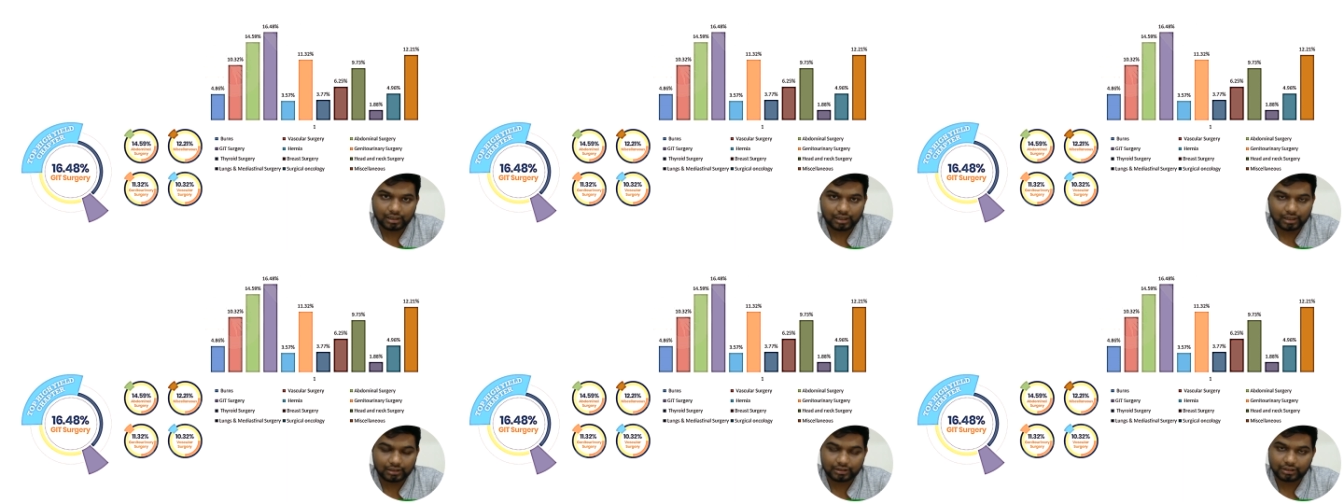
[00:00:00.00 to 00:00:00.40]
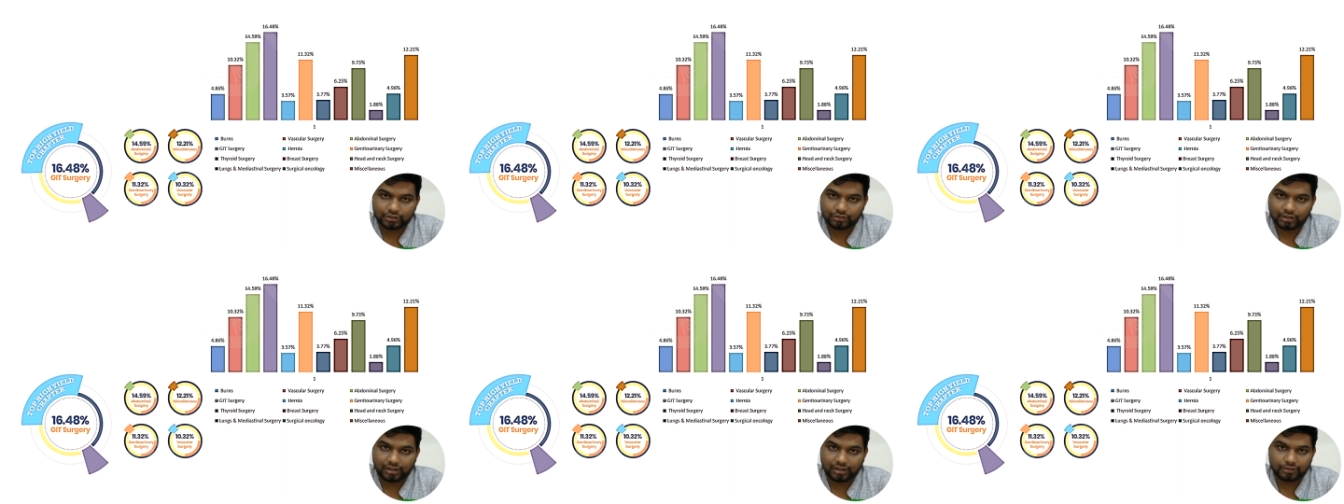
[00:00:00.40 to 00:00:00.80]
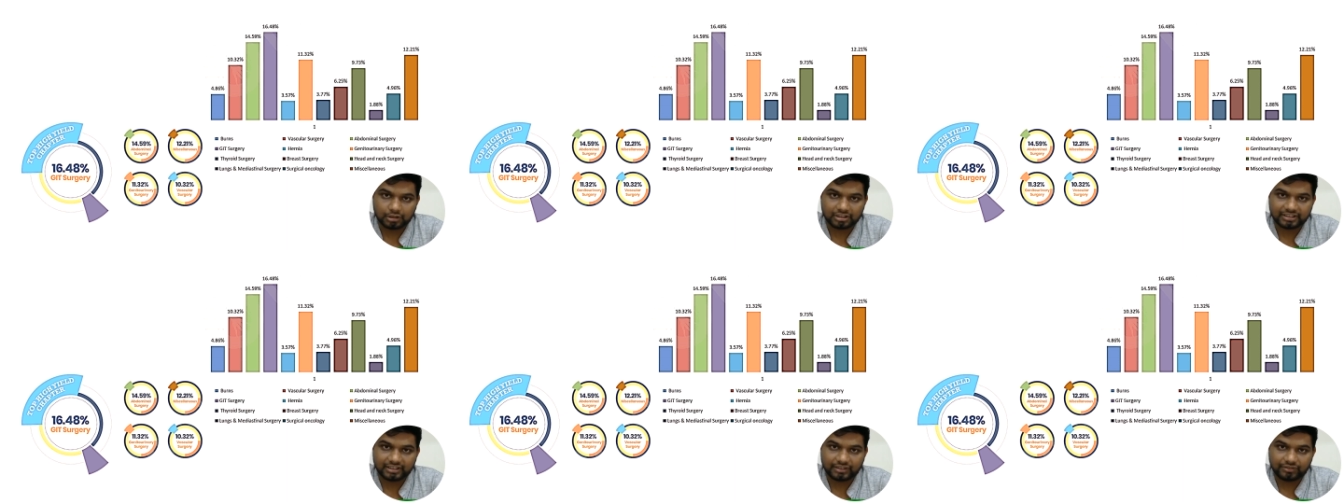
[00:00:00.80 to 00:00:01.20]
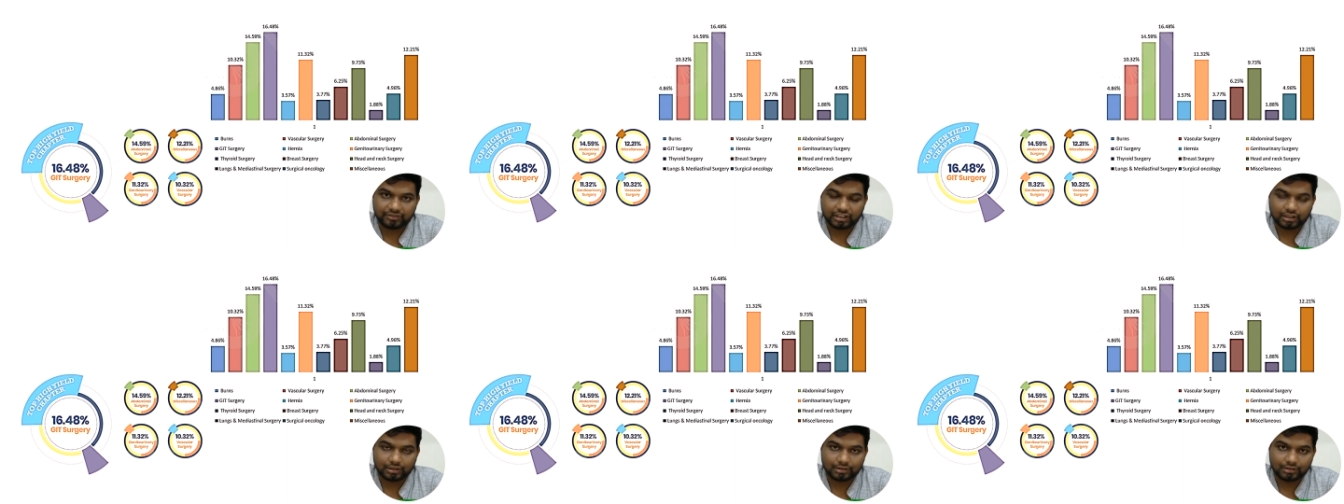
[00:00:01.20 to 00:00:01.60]
and then you have your
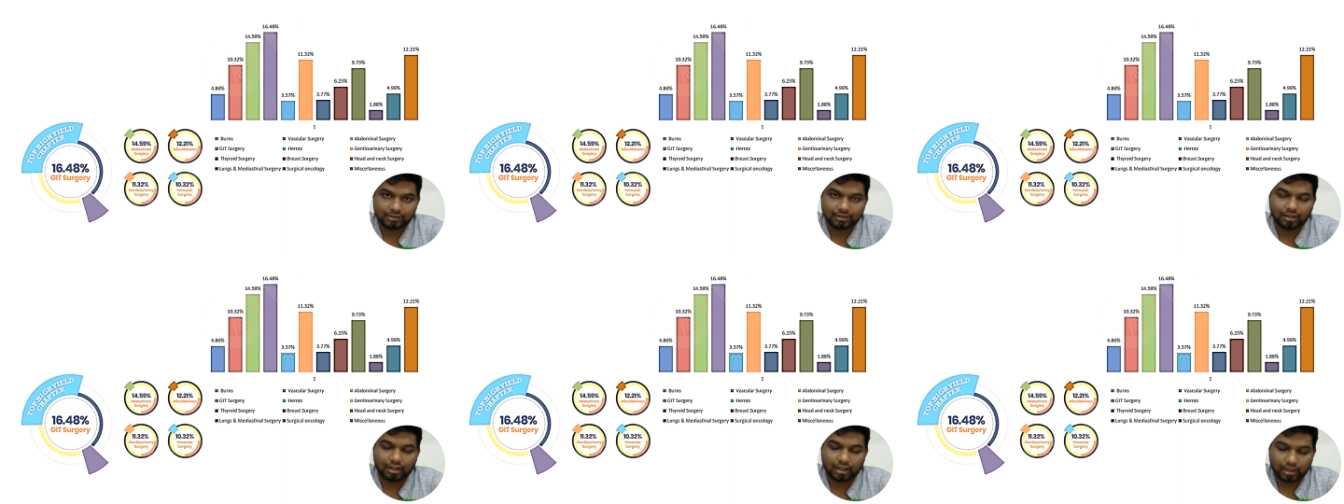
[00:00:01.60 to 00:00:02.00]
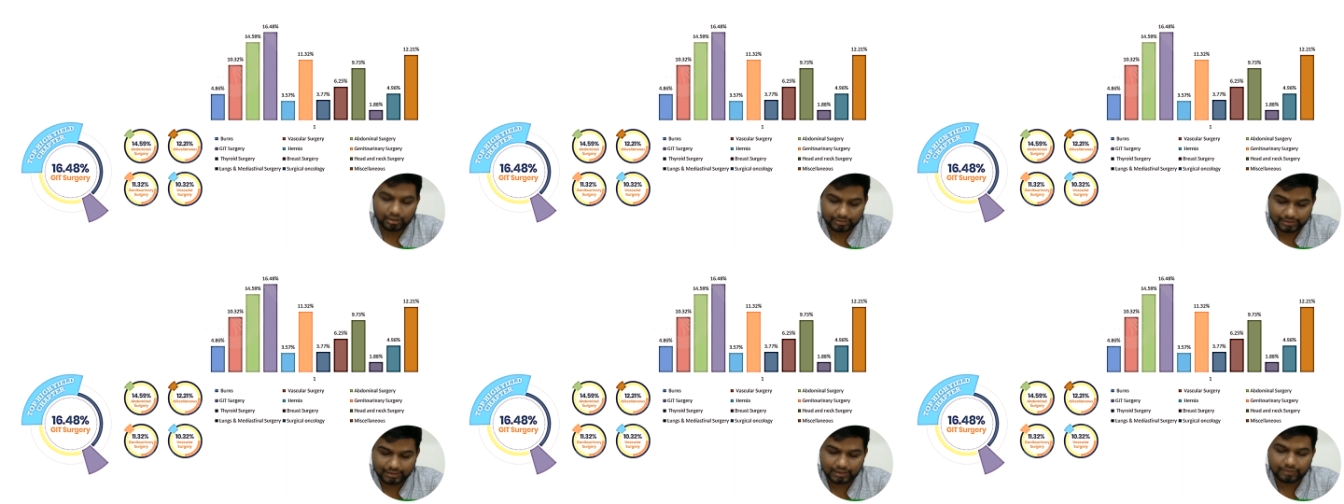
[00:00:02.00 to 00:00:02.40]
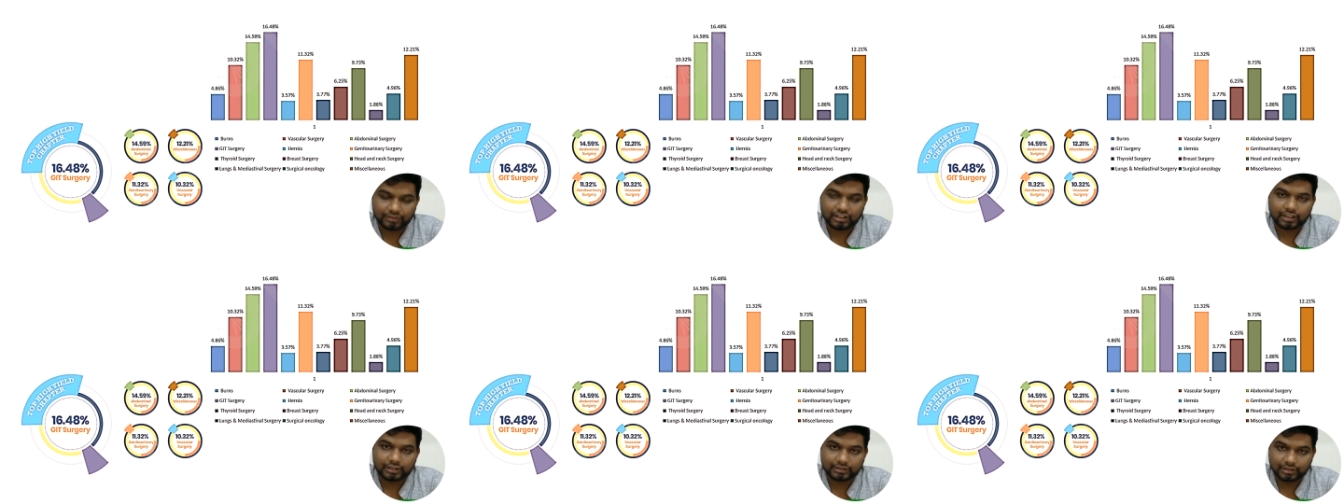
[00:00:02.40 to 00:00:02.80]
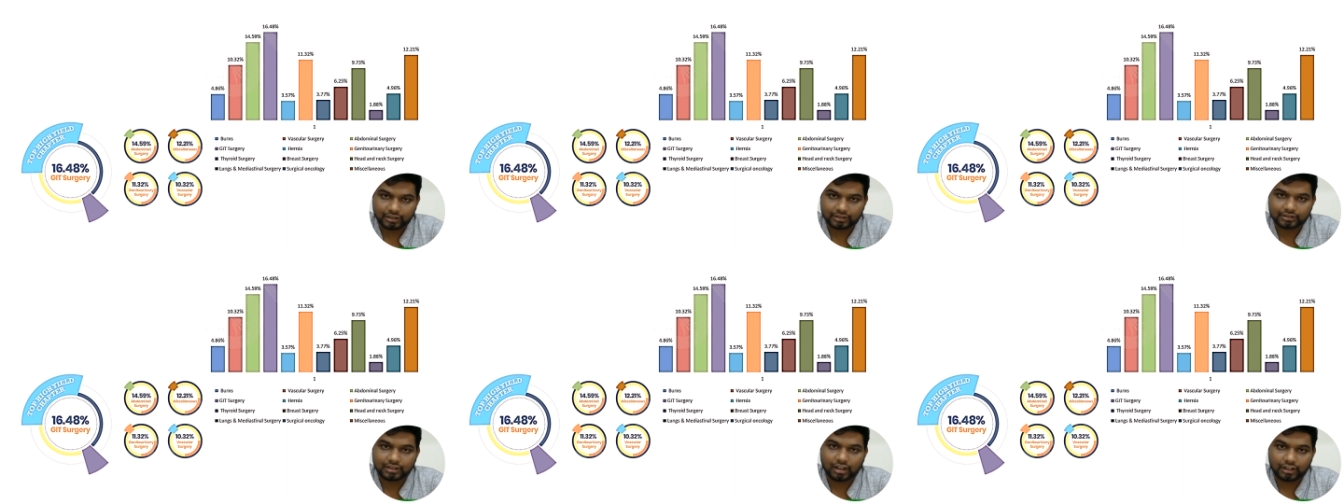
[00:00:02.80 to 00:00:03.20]
CTVS, that
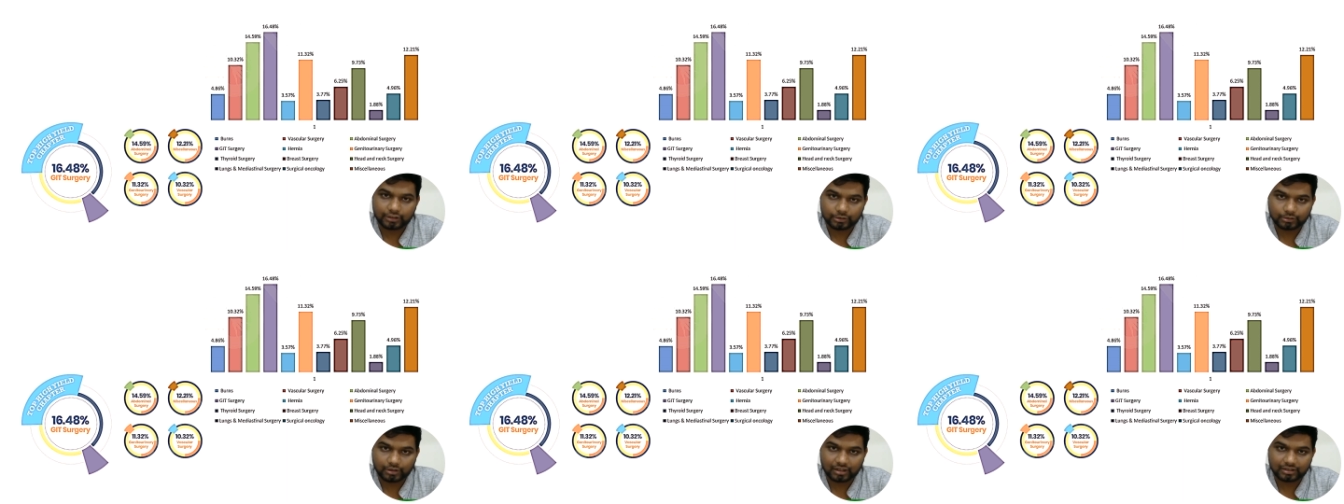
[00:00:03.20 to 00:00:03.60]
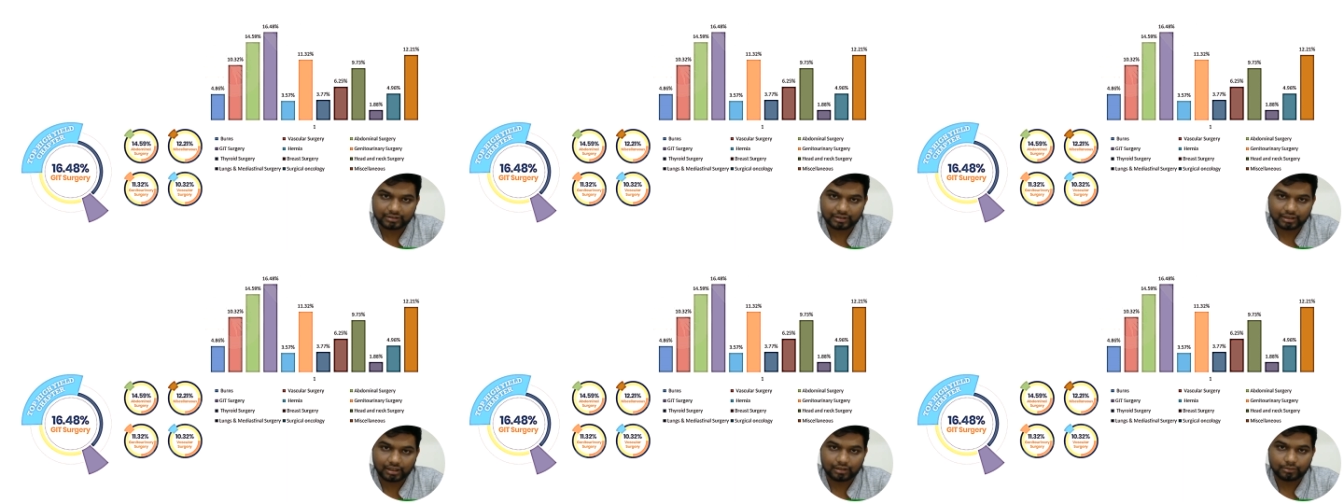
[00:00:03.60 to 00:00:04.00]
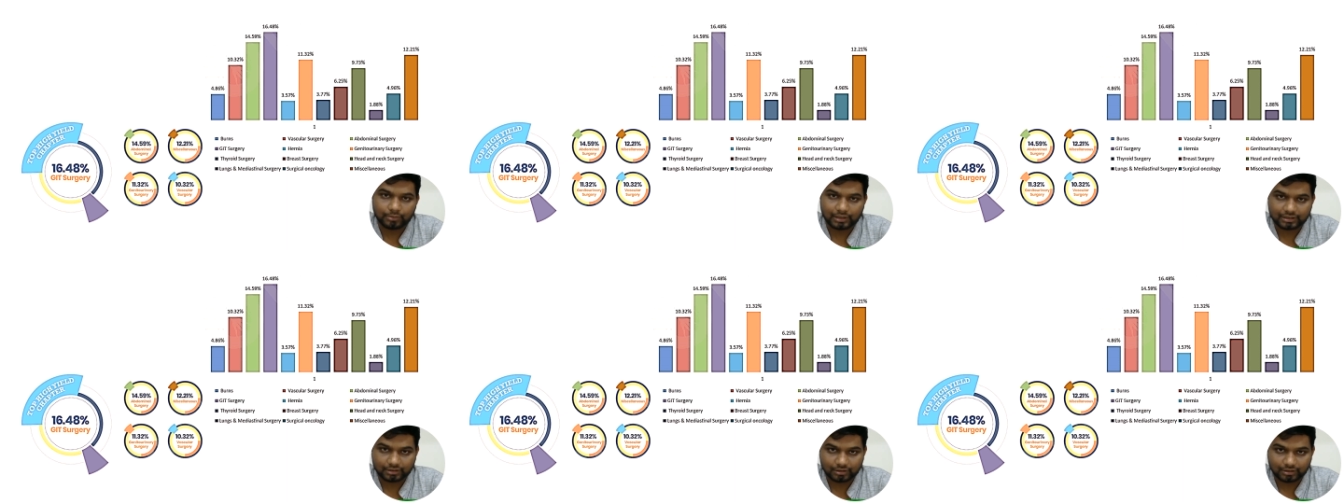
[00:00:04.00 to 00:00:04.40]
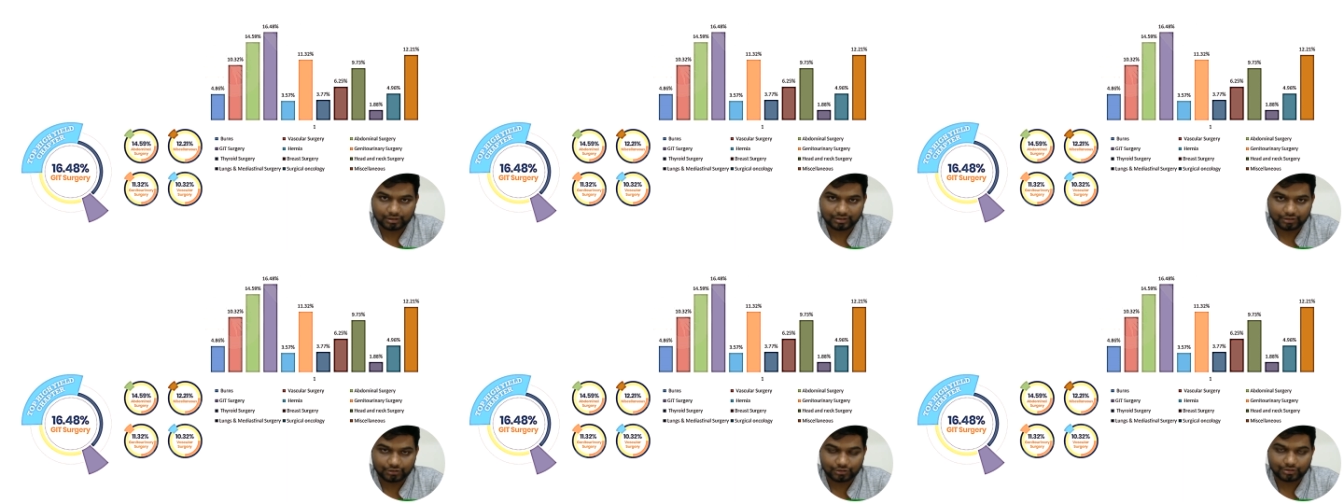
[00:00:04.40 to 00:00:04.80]
is cardiothoracic and vascular
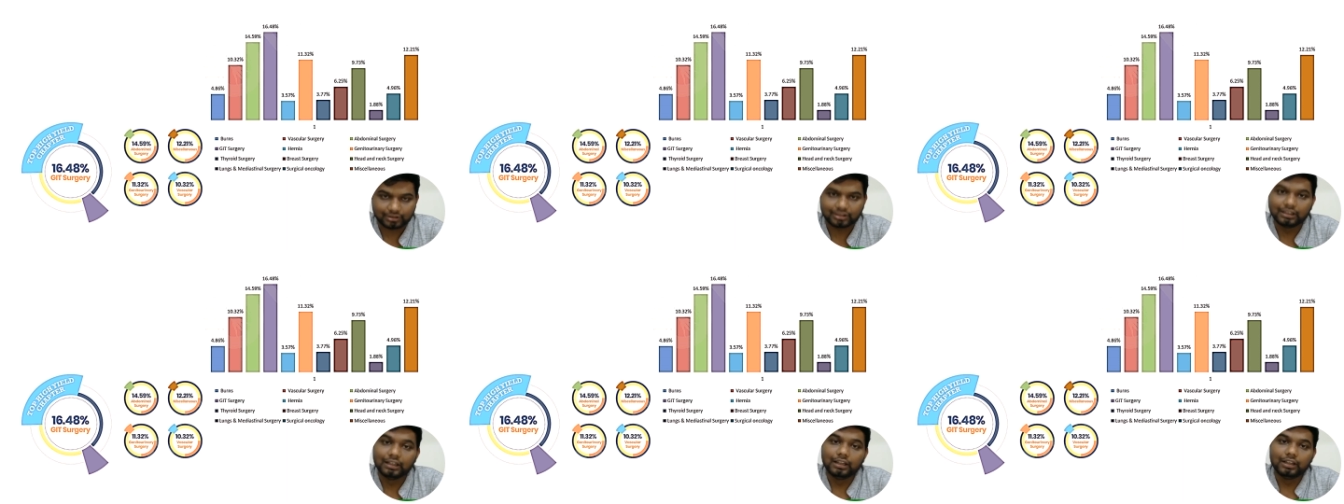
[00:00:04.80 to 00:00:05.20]
surgery.